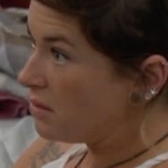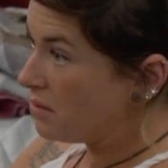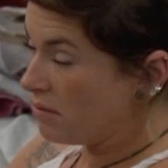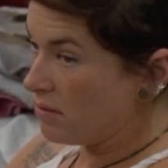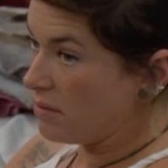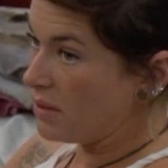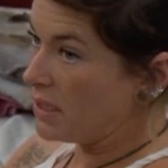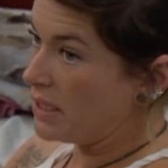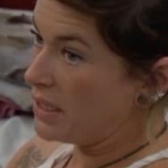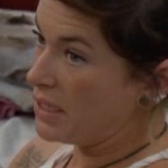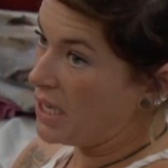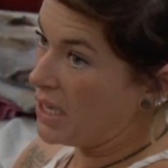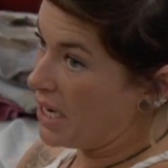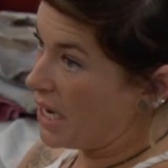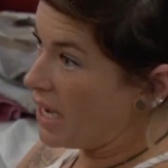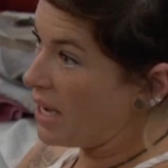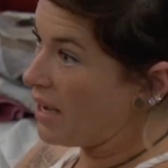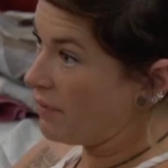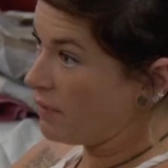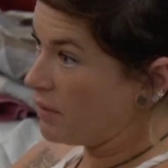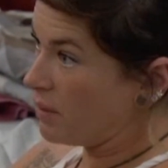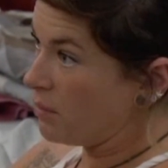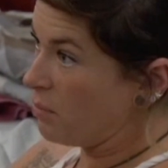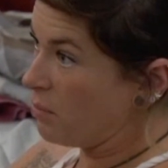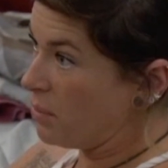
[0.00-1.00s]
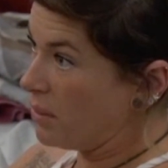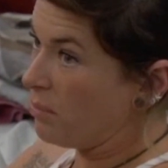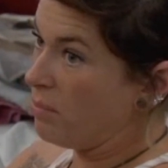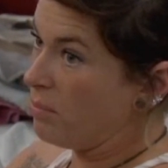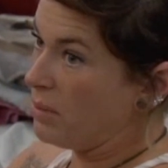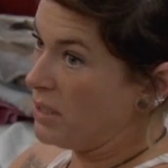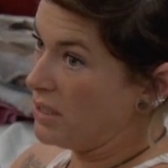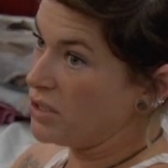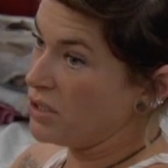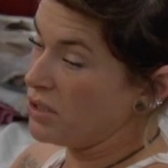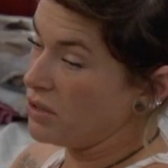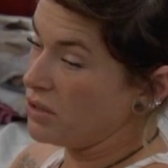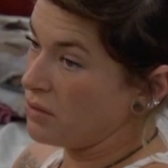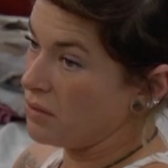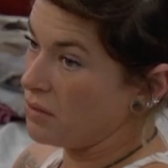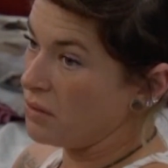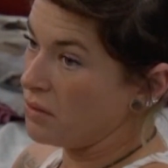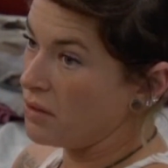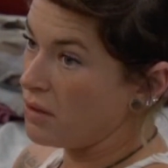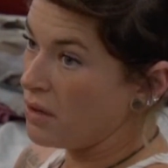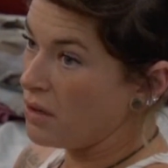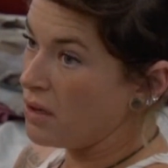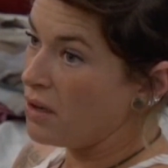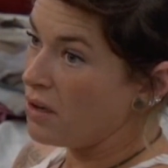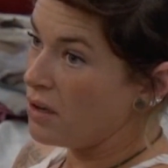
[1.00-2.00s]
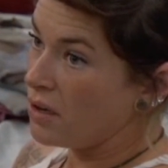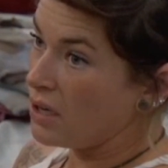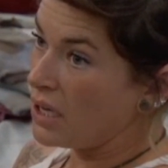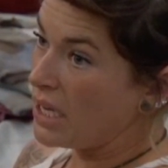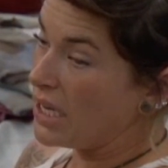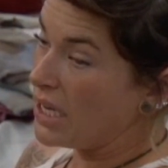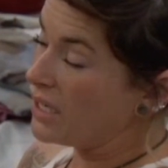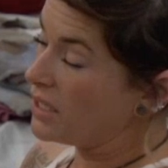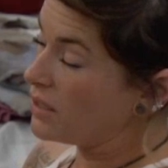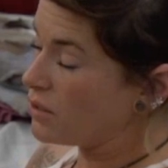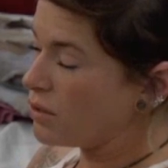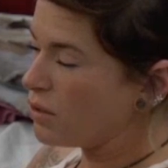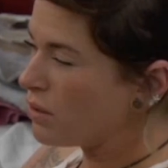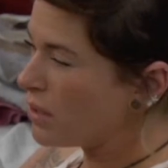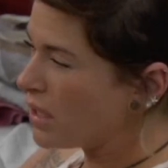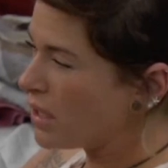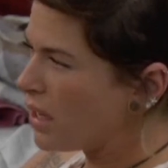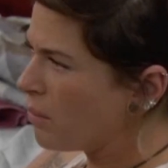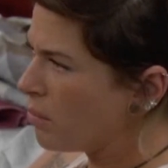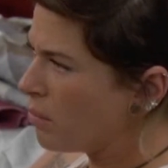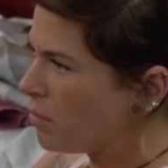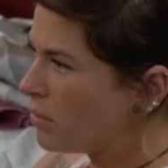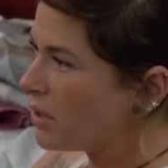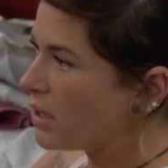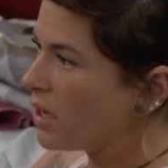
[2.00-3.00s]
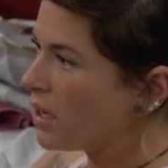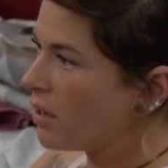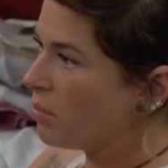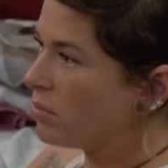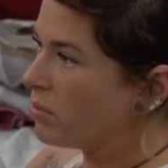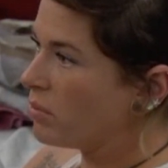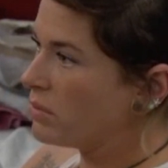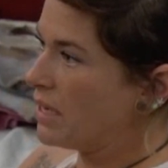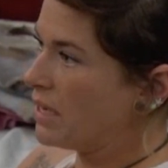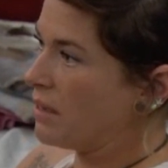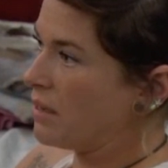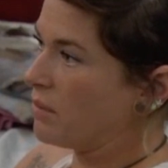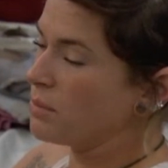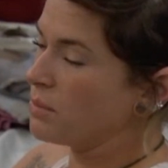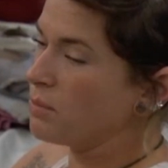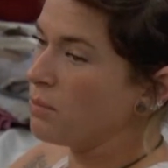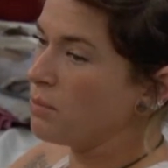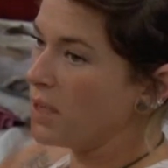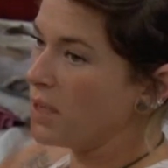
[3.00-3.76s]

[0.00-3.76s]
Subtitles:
And then I have to be a bitch. And it's only happened a couple times, but